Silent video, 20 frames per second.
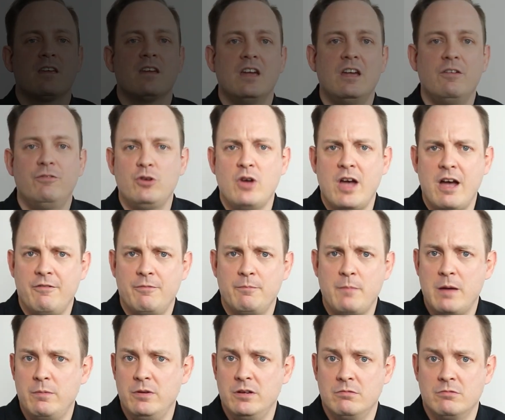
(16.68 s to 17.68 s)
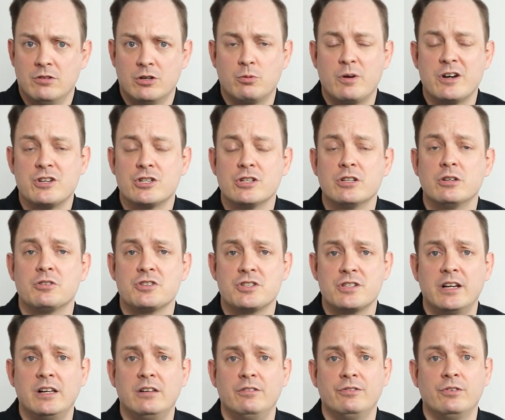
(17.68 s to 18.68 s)
If you have maybe a question
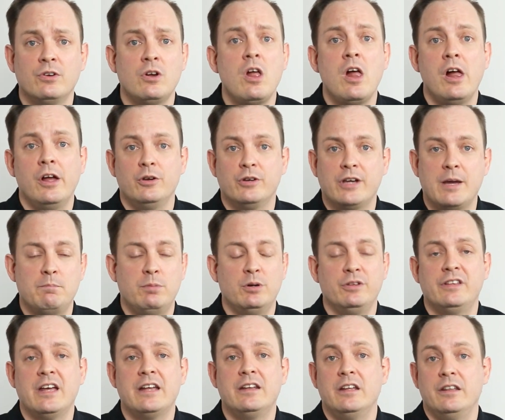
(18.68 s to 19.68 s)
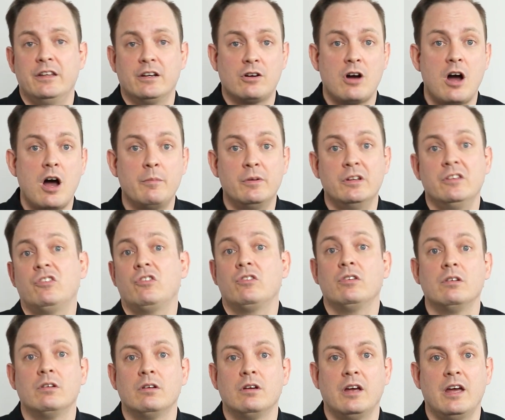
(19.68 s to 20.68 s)
yourself, you can put that in the comments
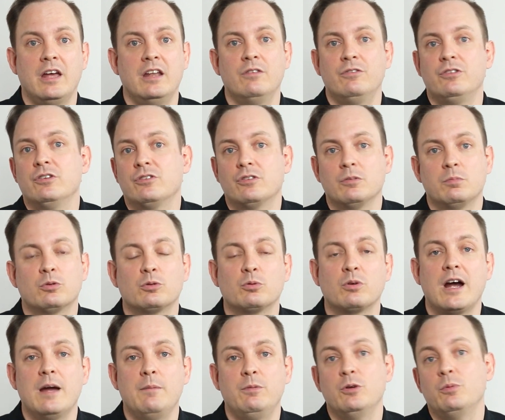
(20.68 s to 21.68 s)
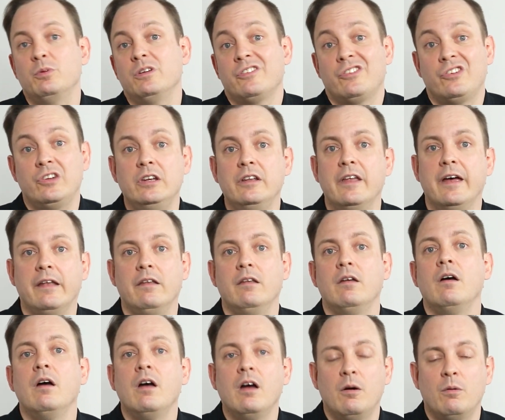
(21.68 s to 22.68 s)
and if you subscribe you will see then
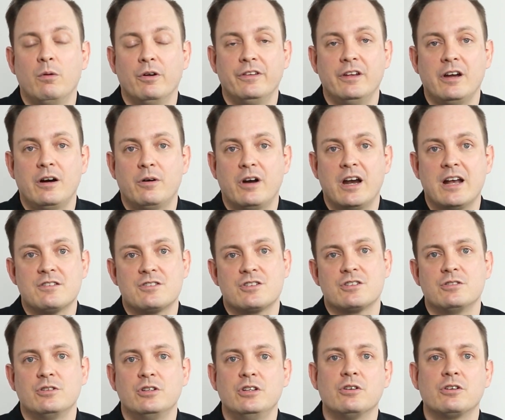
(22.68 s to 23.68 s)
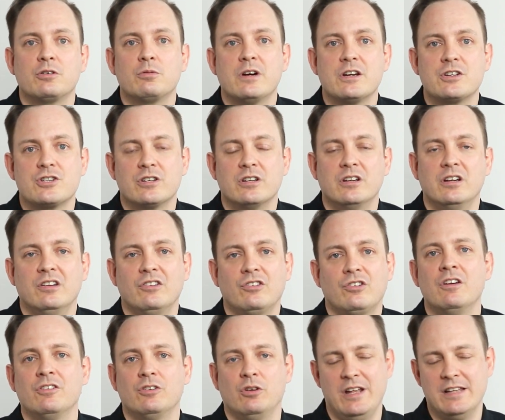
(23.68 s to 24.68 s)
what our answer to your question is.
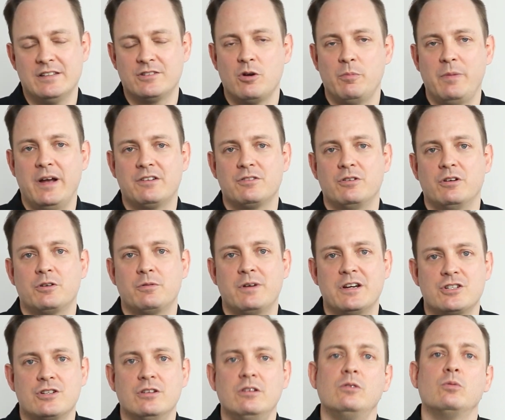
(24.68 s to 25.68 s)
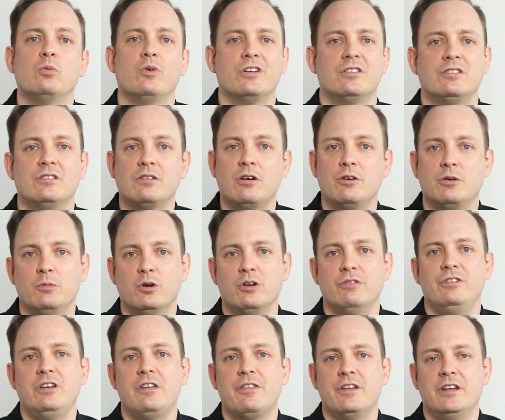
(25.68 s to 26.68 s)
So let's go back to our question, what is Automotive
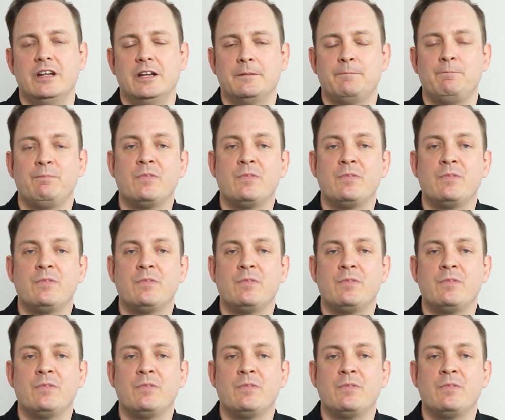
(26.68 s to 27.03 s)
Ethernet?